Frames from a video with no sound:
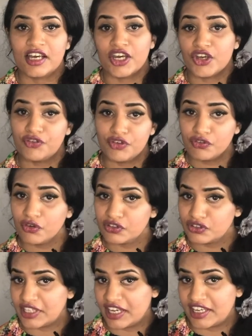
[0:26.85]
if you want to
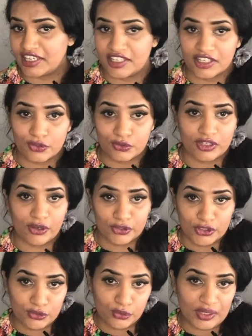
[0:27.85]
take it in
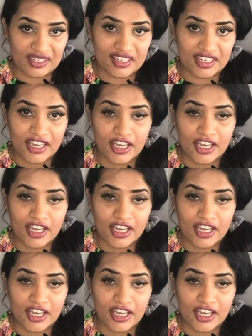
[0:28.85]
2020.